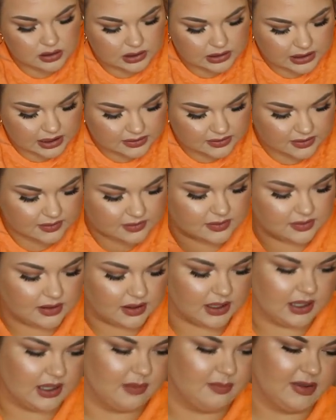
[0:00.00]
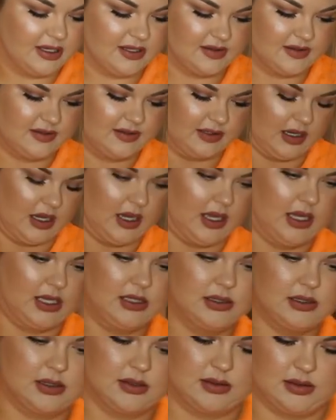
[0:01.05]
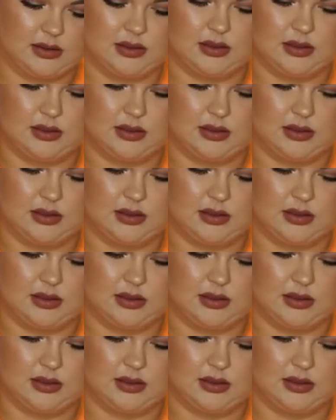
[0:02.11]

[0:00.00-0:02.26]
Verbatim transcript: let this guy be done.